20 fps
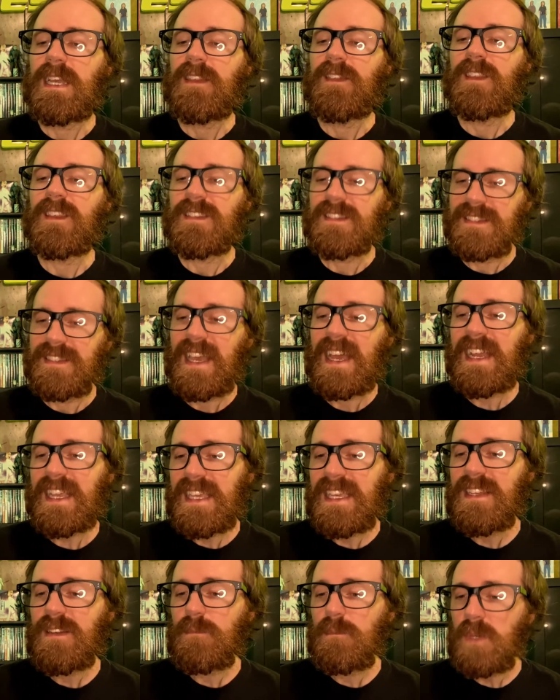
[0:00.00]
The
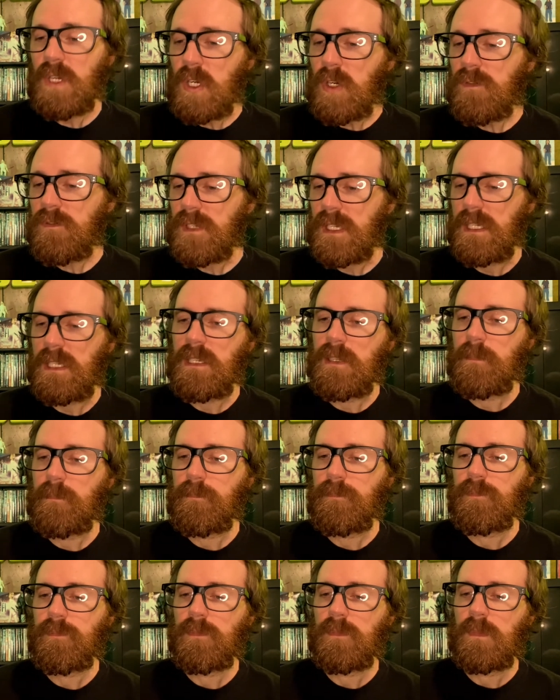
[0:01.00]
second movie,
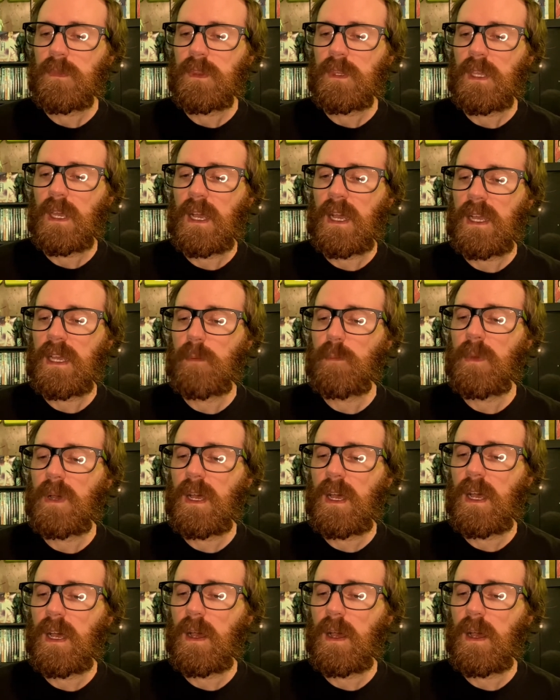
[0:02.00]
I am